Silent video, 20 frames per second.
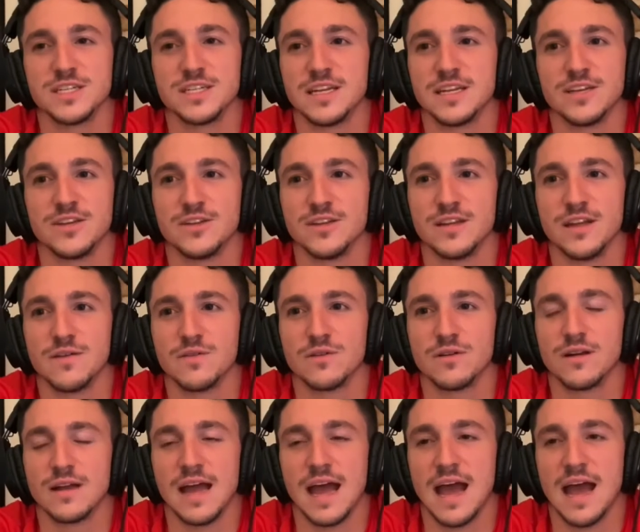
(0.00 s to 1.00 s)
that you
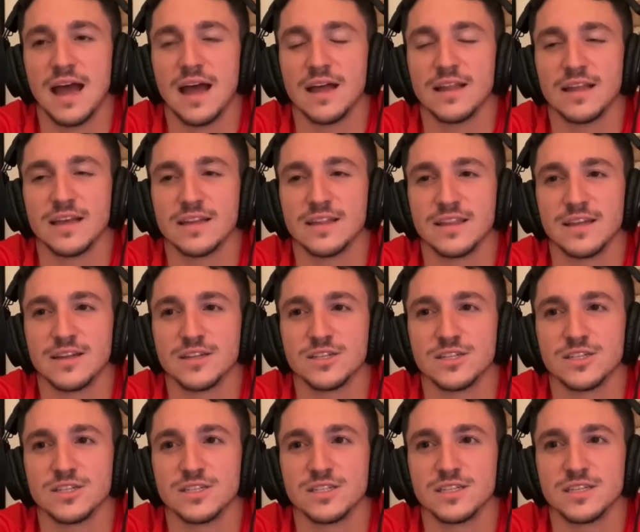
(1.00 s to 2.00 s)
never, like, that the
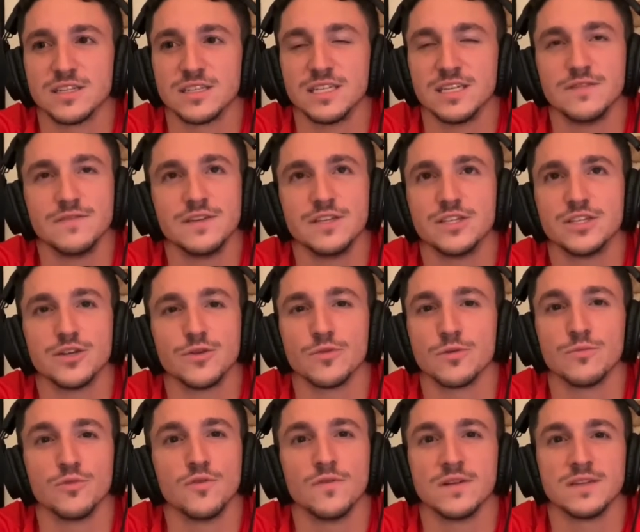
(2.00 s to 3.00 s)
TV show or
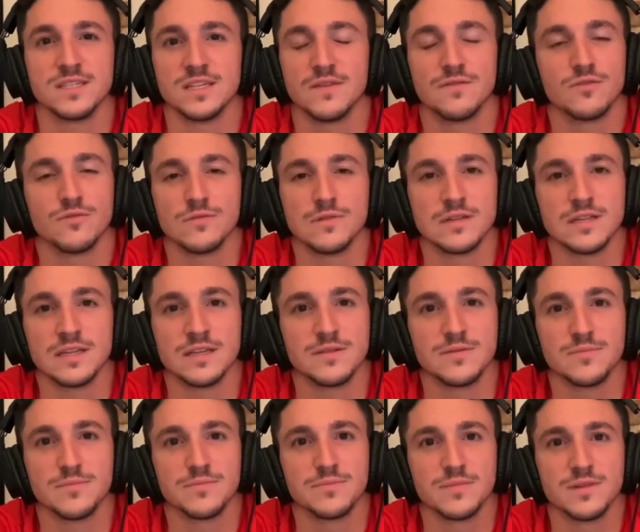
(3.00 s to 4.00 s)
movies never really
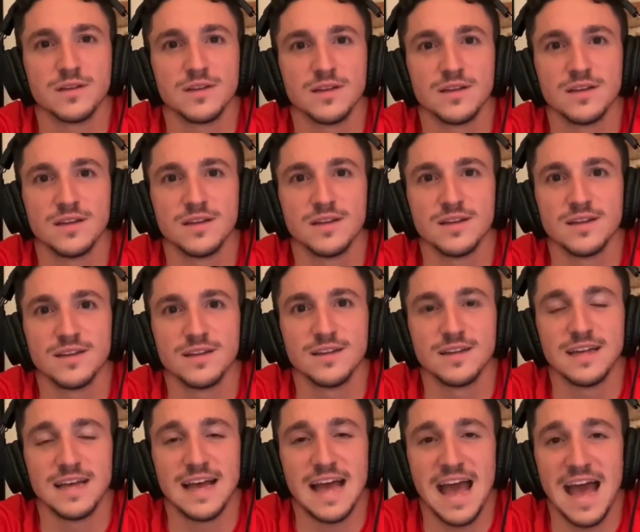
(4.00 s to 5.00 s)

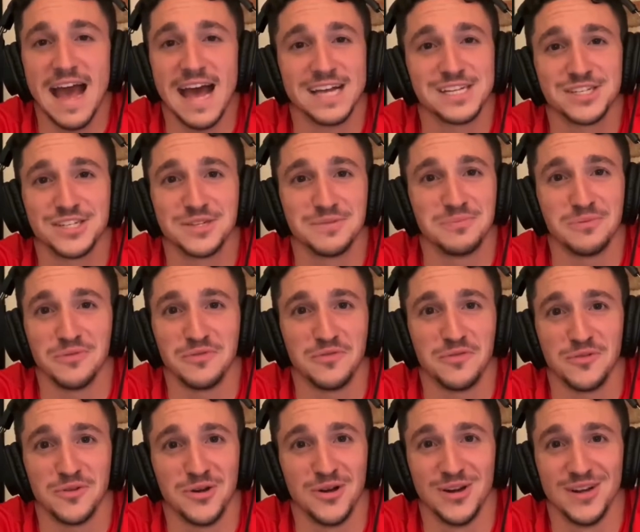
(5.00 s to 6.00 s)
asked
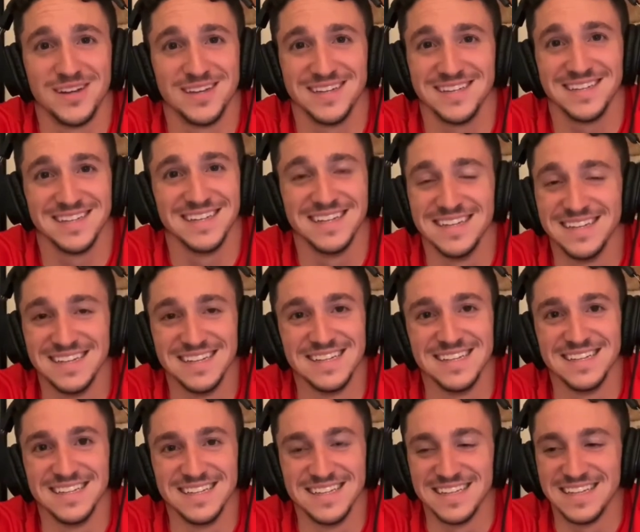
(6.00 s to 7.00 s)
before.
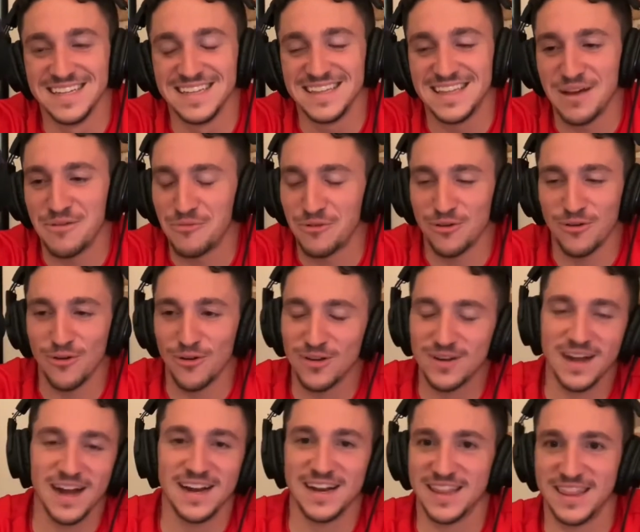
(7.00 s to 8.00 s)
That we're all
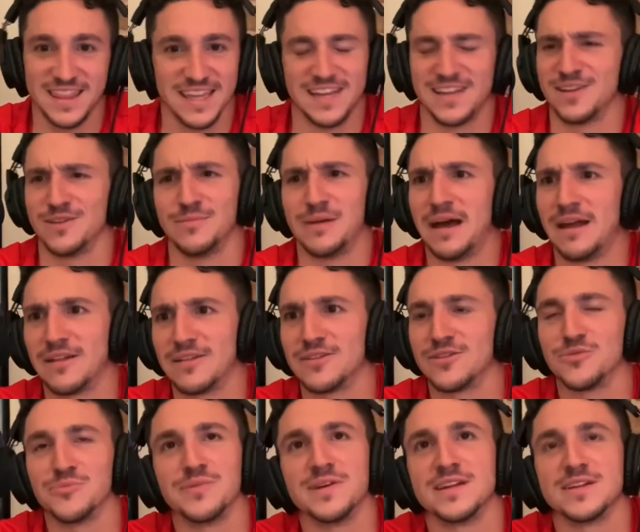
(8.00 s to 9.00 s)
kind of thinking about a
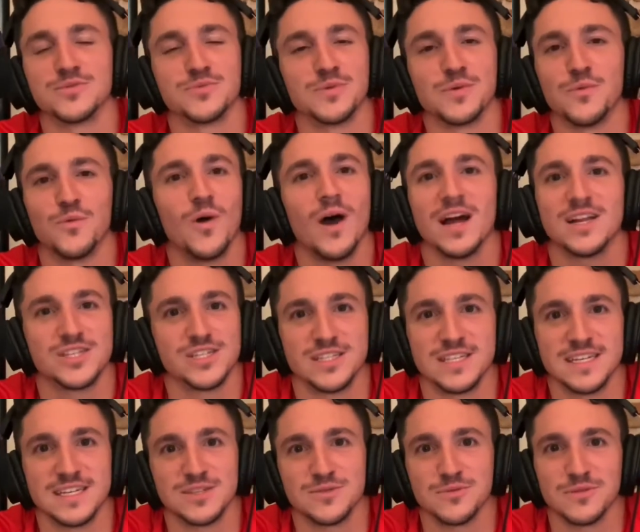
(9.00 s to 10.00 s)
little bit as we watch
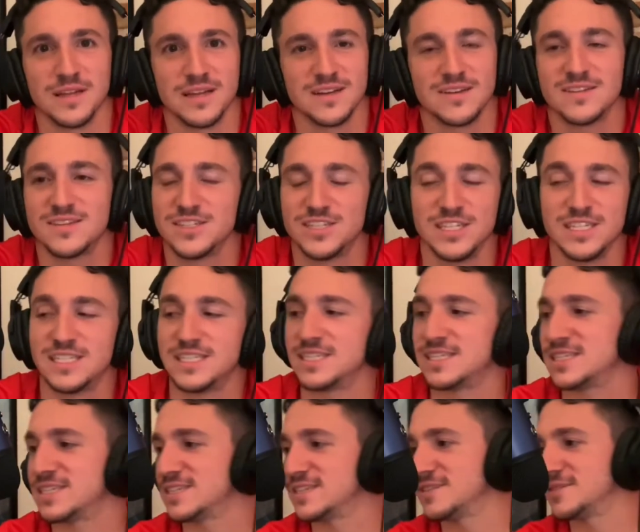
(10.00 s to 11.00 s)
this. We're like,
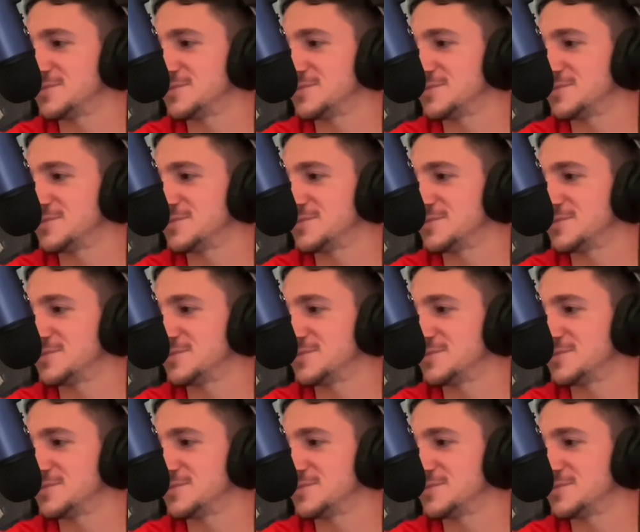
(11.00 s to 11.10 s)
Jesus.